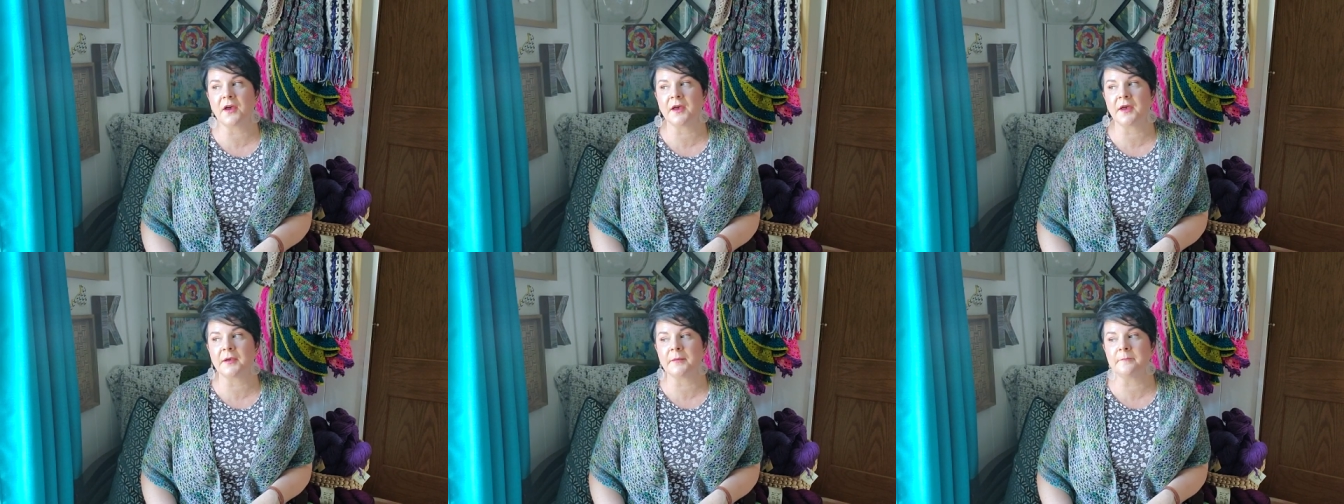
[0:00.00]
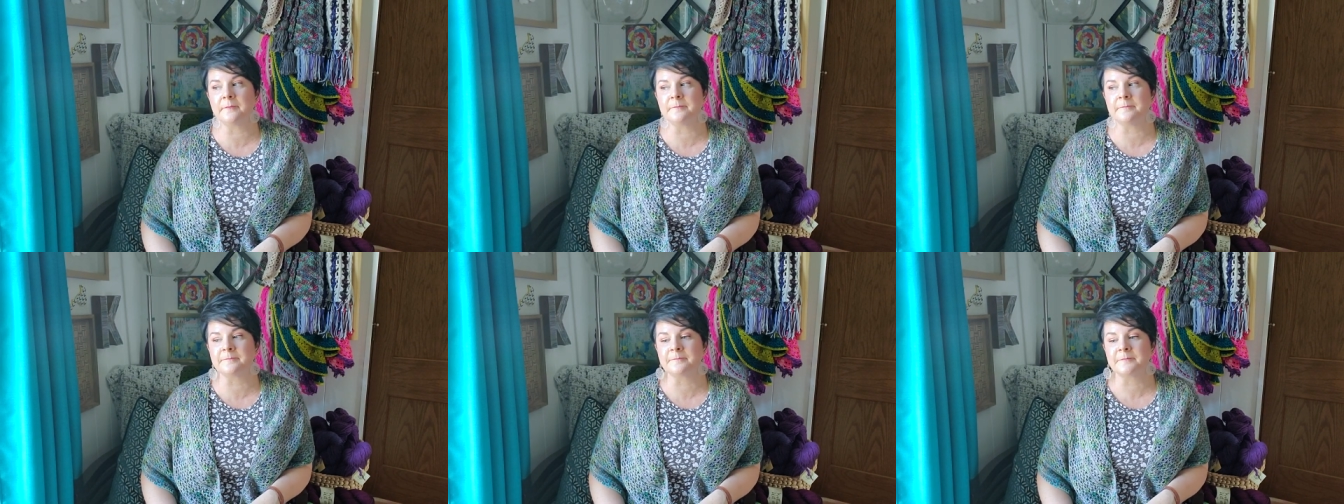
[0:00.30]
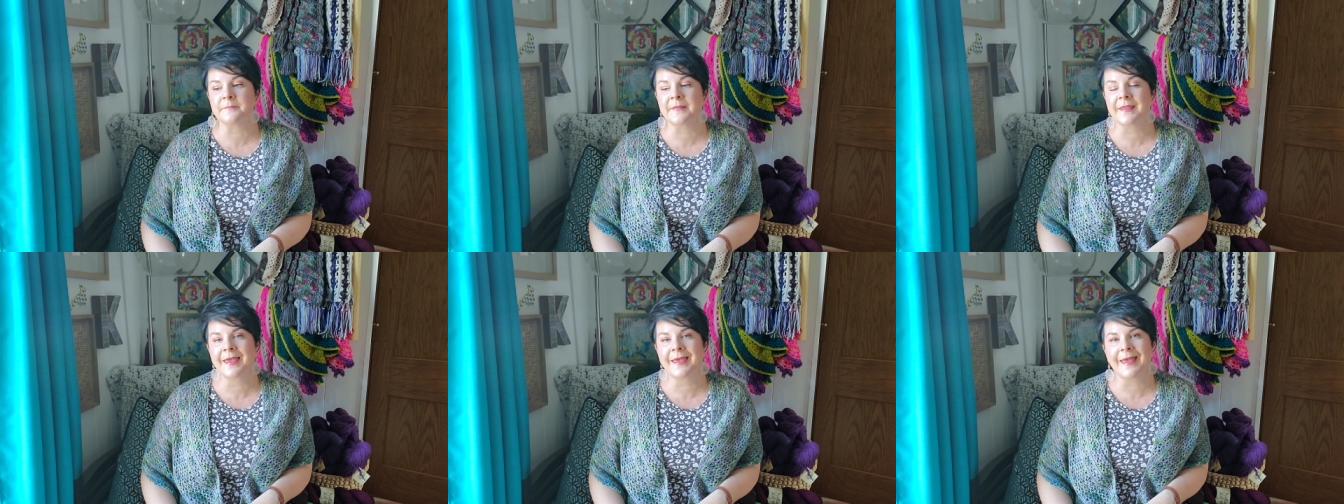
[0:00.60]
um,
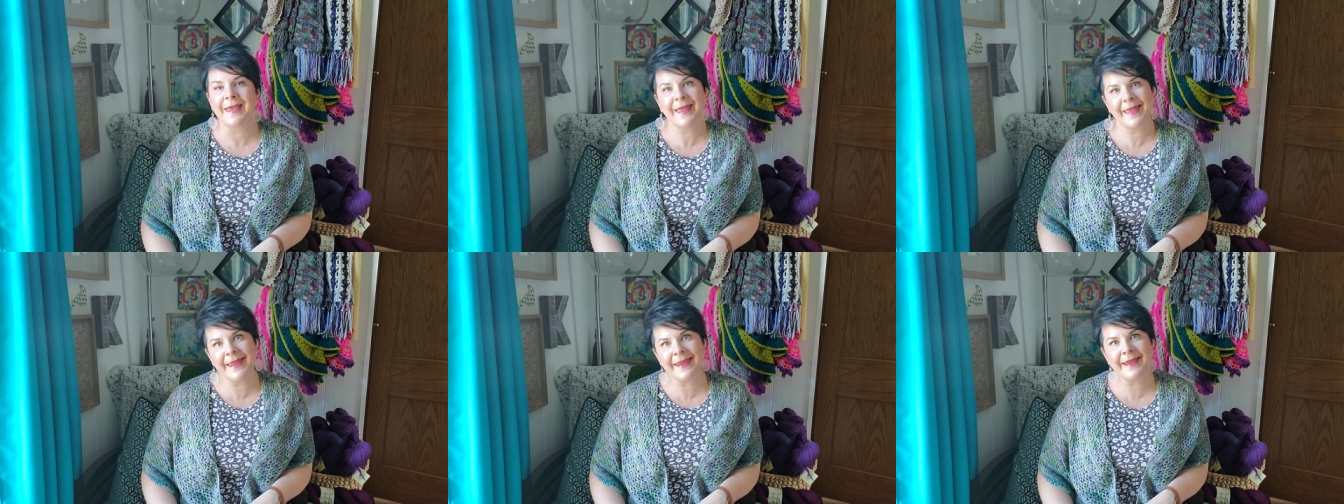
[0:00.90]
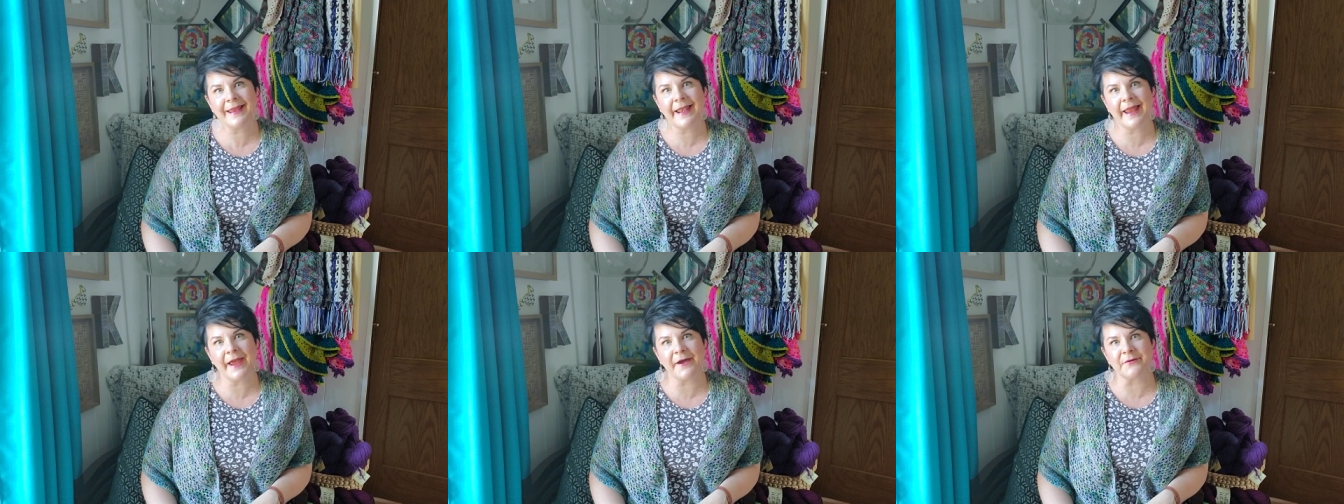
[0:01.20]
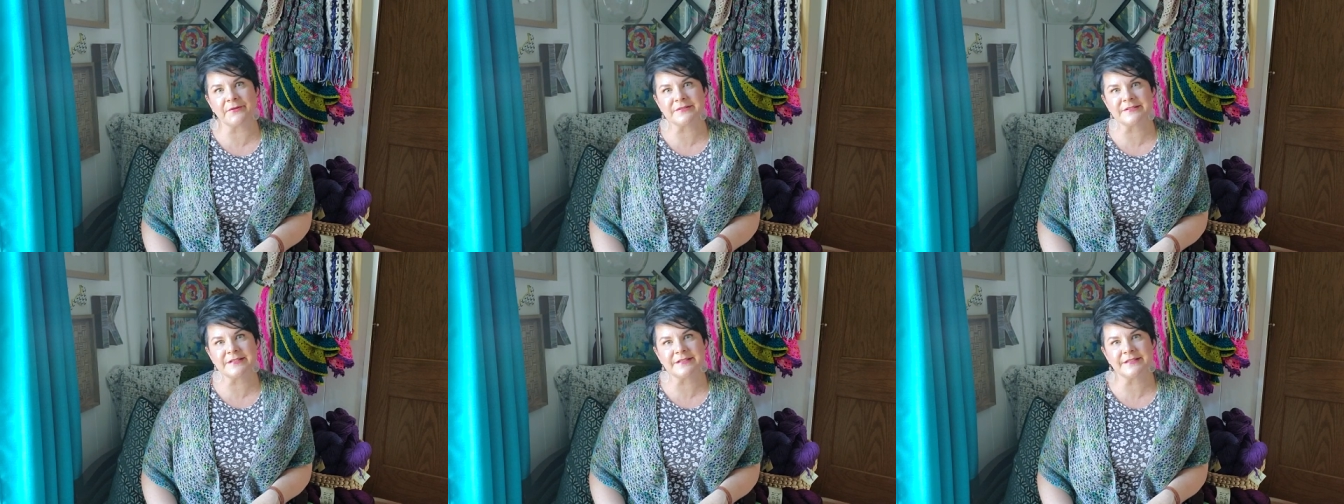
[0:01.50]
hanging
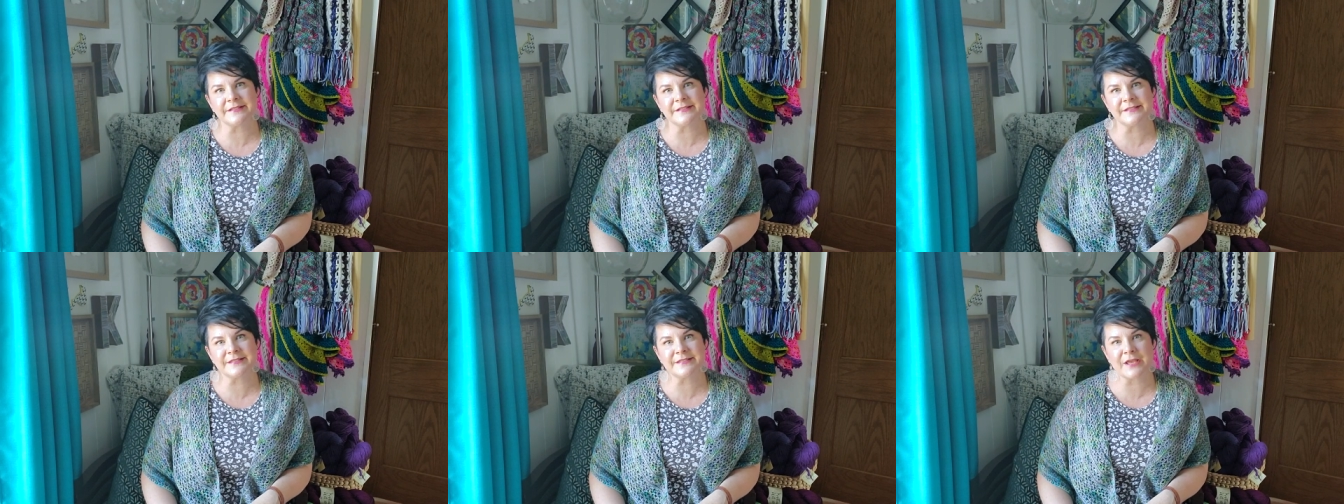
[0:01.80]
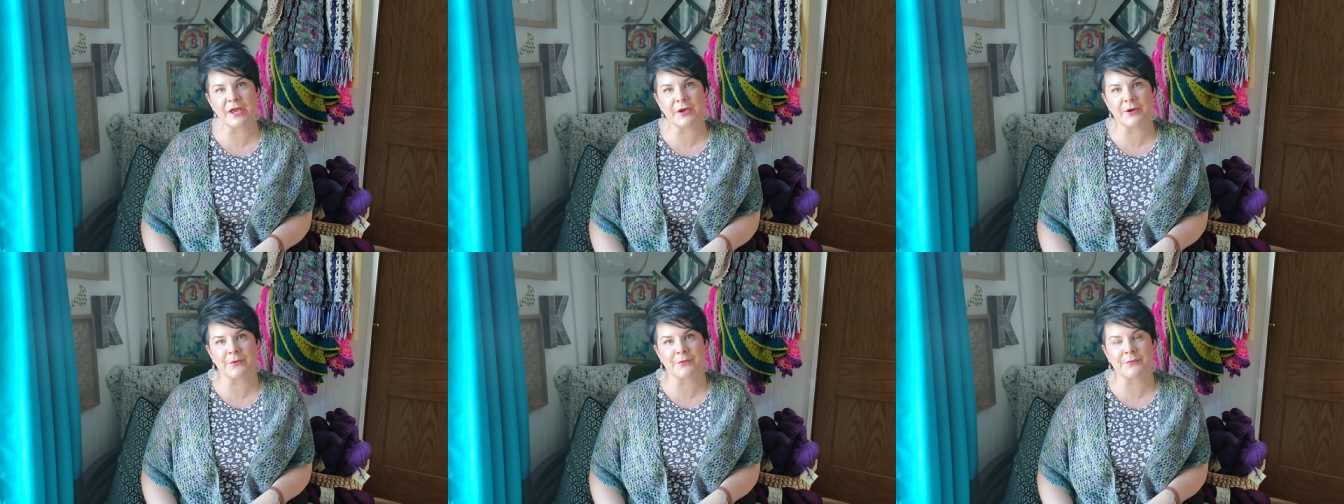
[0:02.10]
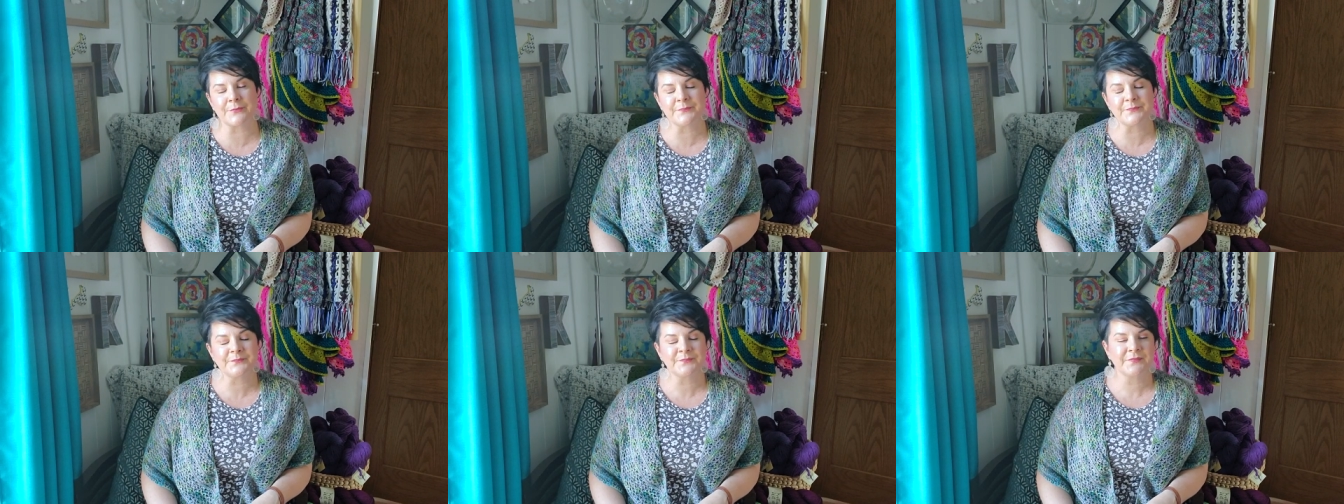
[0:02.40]
out.
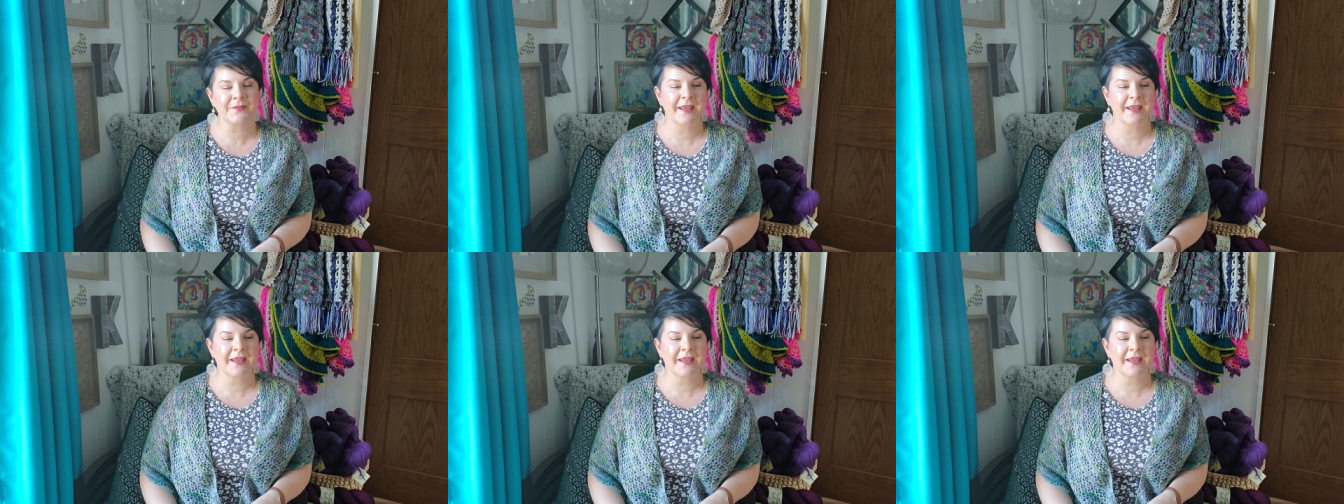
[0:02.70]
So,